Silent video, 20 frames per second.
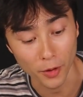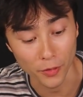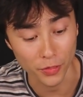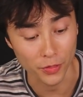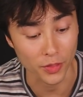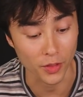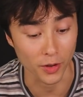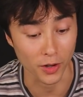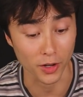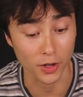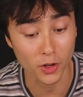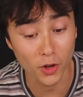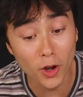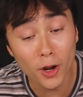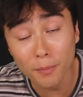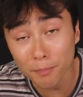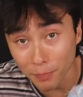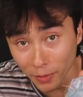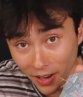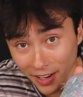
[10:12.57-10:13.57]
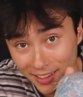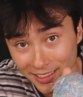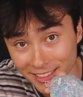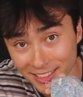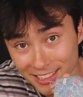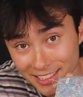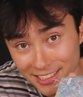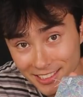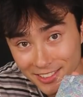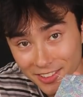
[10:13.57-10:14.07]
But the good
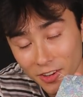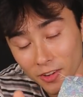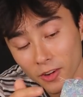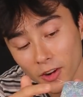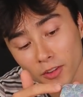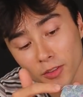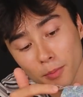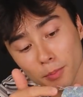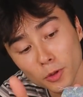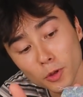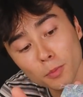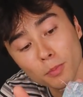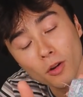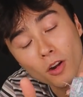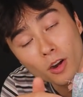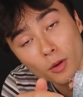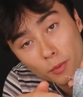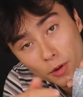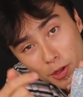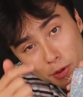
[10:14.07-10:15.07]
buttons are on the blue part,